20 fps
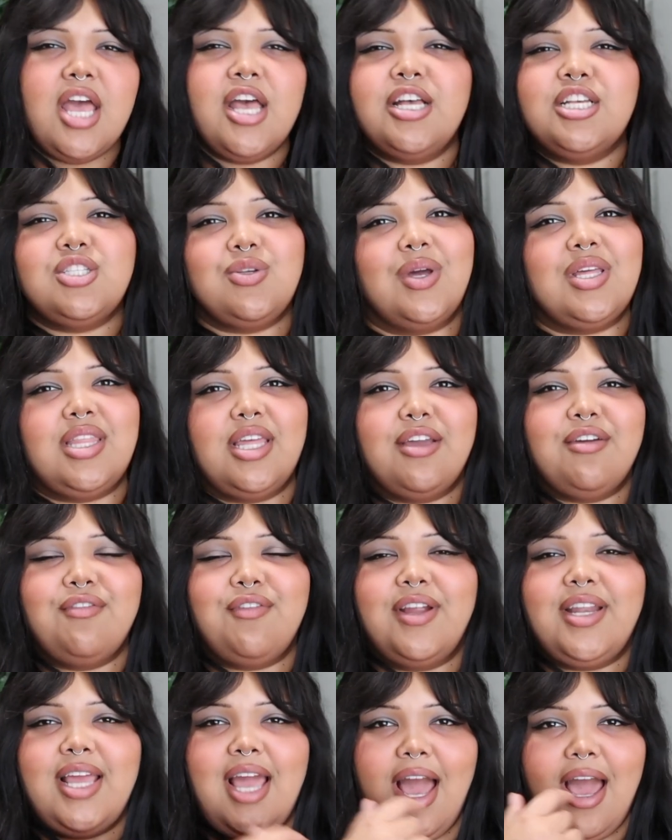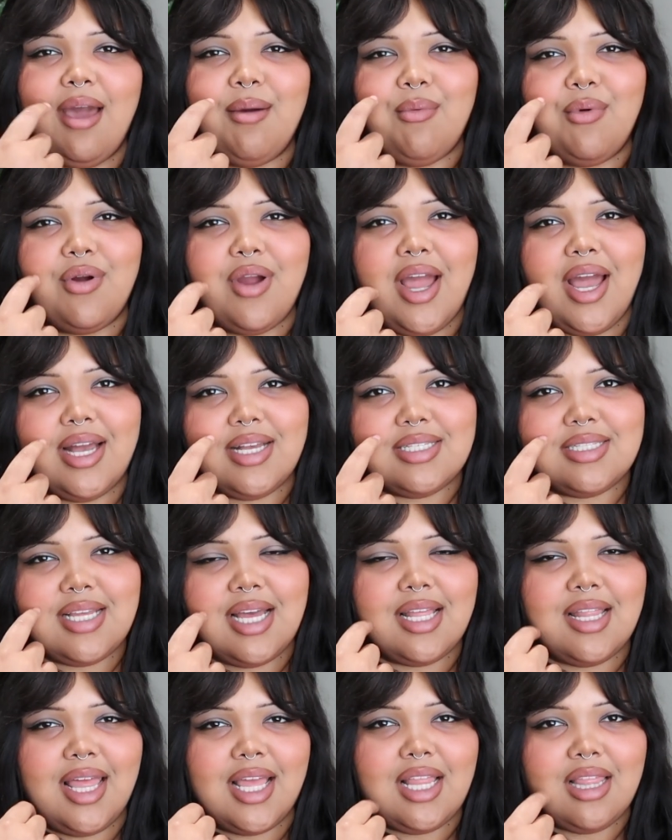So I think Freddie Highmore has
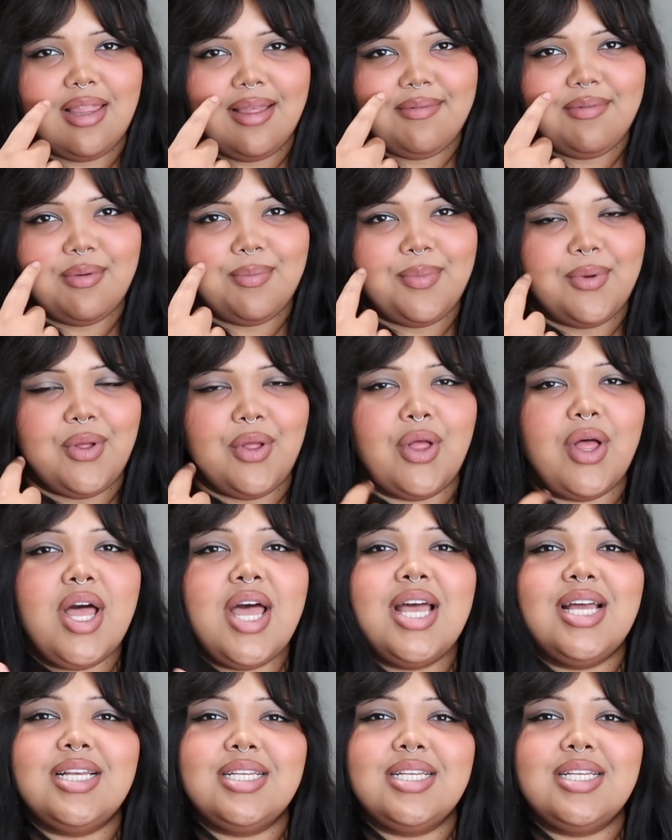that like lovable